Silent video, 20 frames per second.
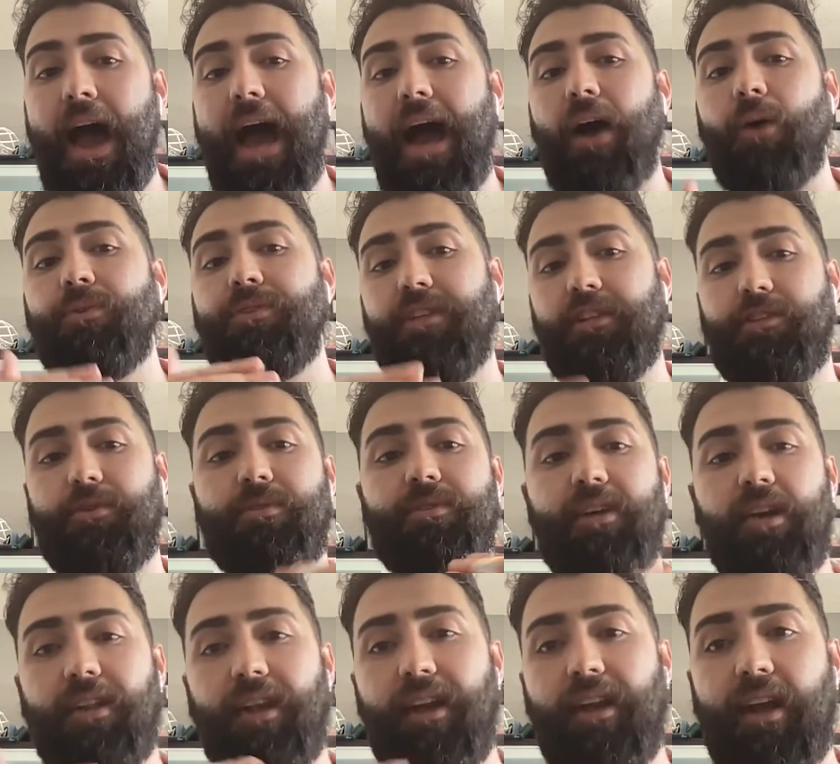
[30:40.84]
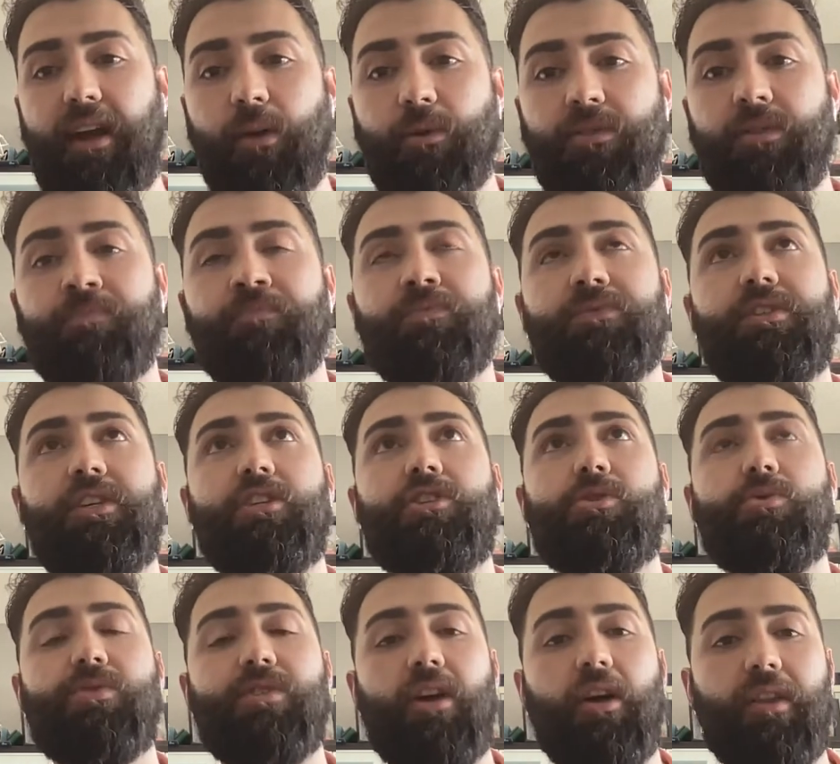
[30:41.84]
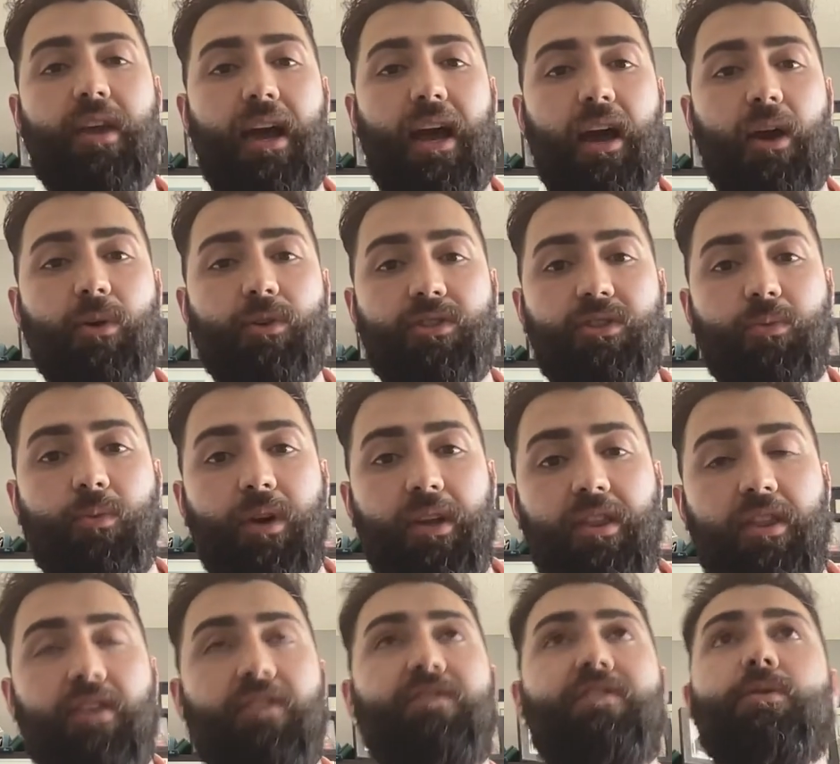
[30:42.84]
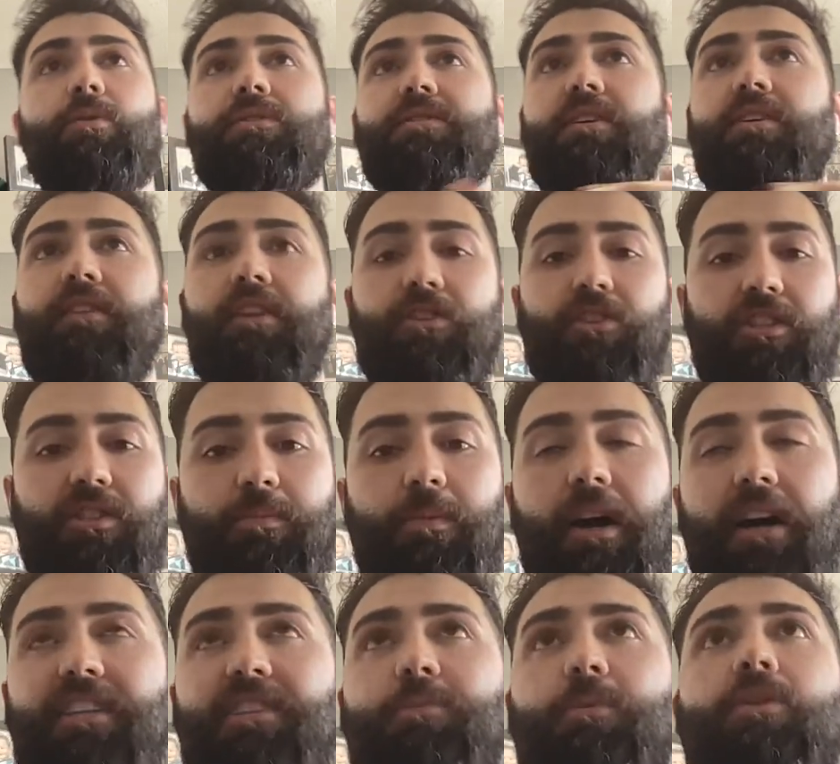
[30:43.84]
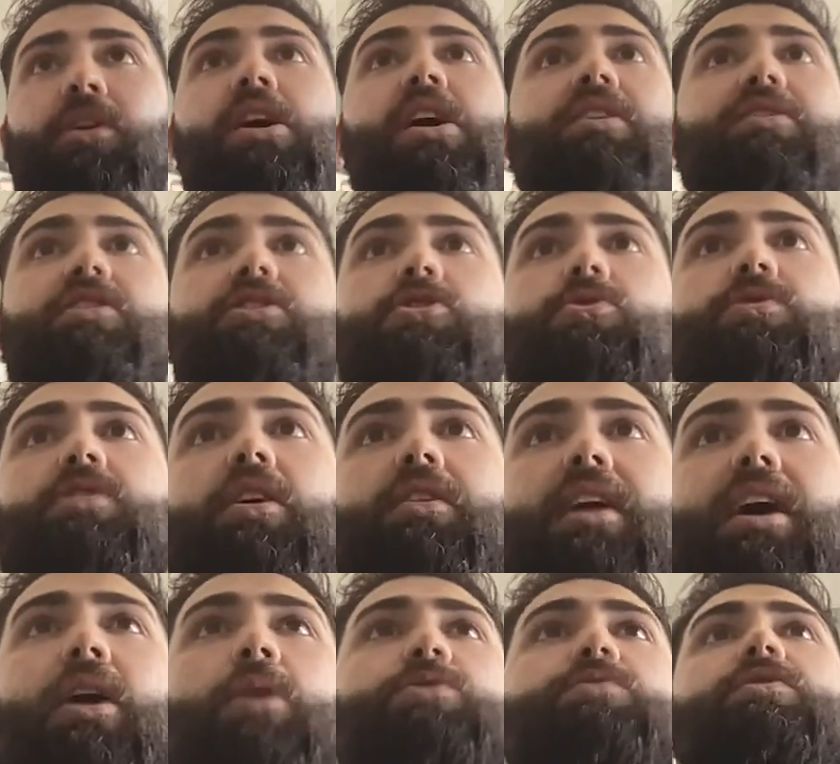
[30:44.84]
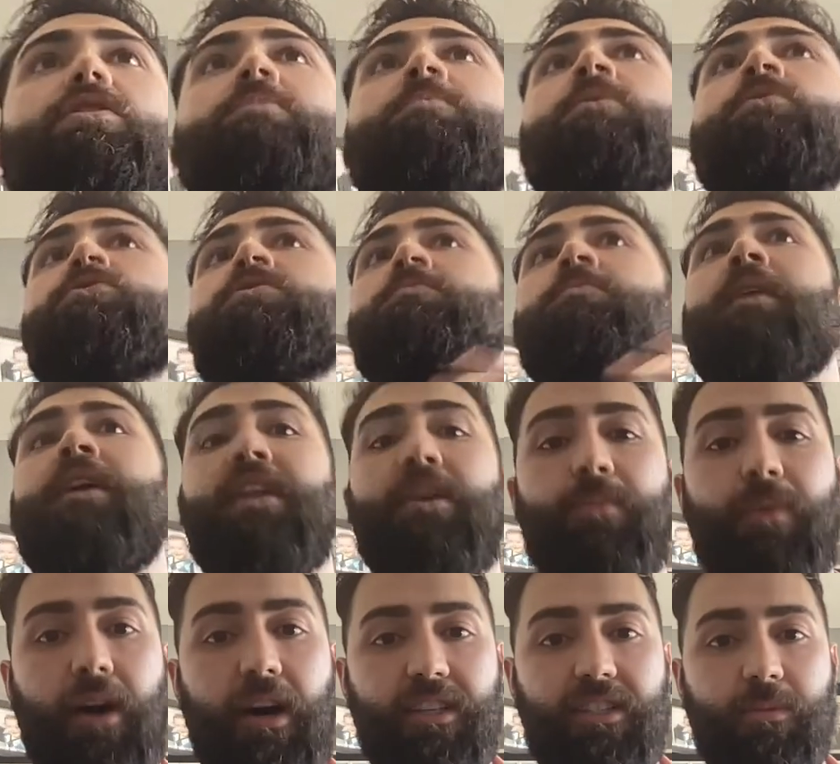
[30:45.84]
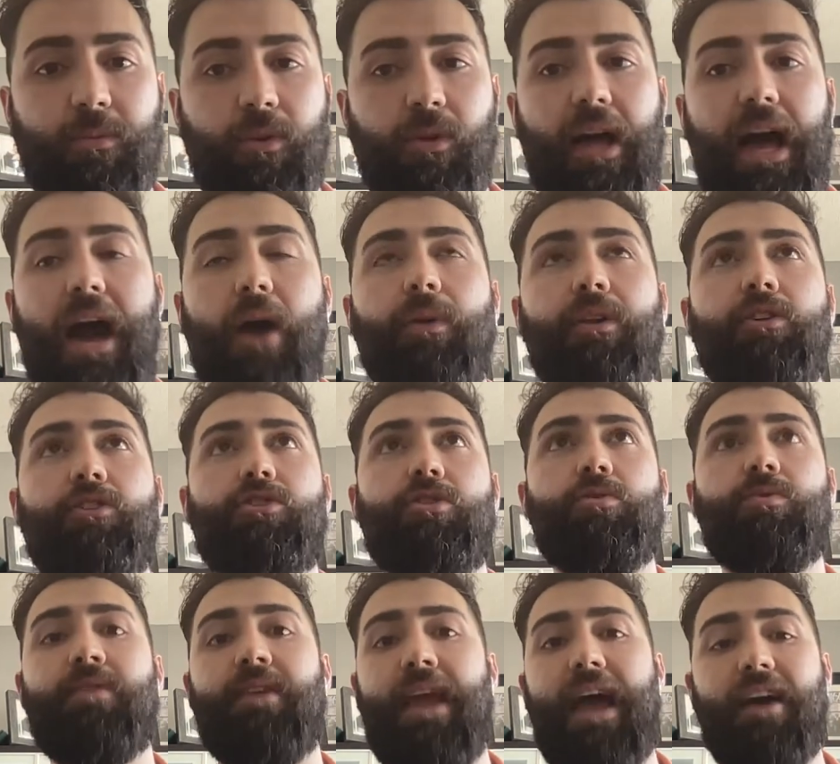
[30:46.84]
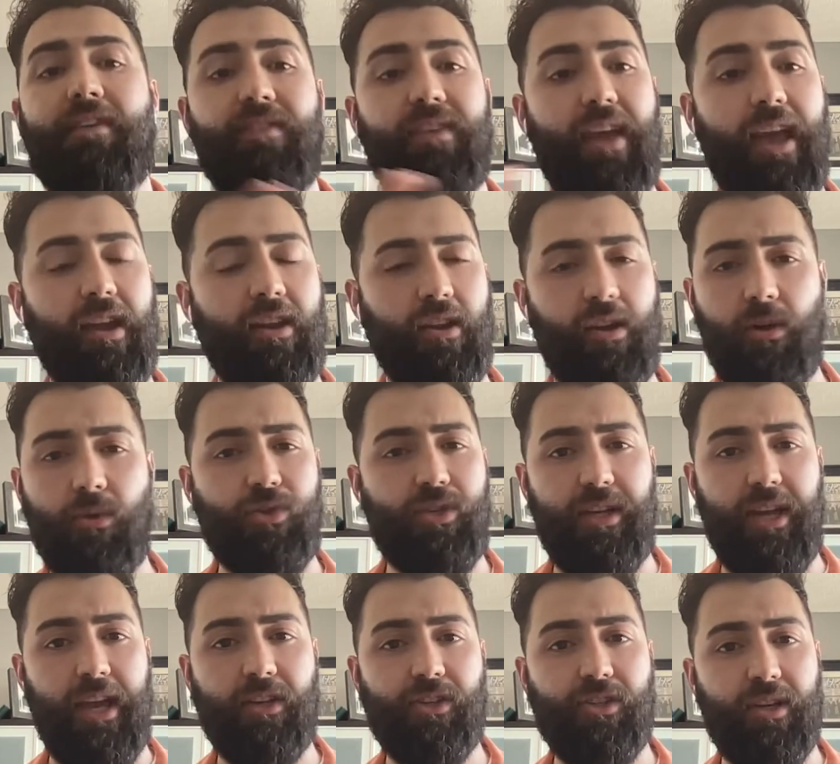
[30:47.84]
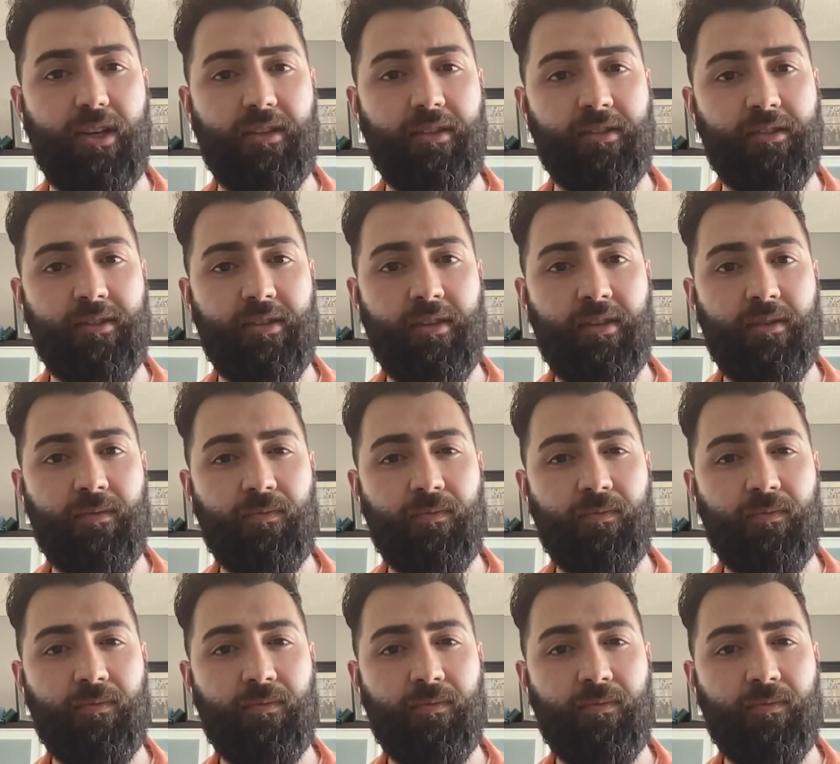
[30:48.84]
How did you sell that house? Did you sell the house with the fewest conditions possible? Did you sell the house for the most money possible? How did you navigate negotiations?